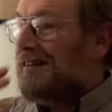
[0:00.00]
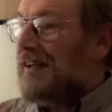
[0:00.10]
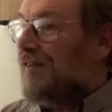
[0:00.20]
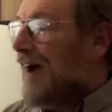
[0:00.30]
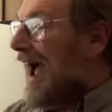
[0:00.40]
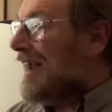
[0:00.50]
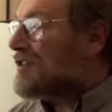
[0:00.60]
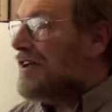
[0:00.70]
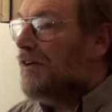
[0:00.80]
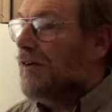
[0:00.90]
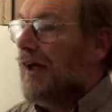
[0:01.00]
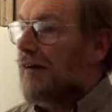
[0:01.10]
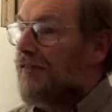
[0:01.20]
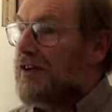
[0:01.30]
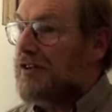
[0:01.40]
never actually look
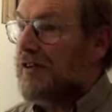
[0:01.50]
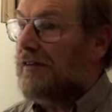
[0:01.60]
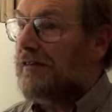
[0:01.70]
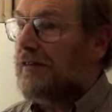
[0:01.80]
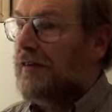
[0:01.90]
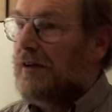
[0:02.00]
like fishes,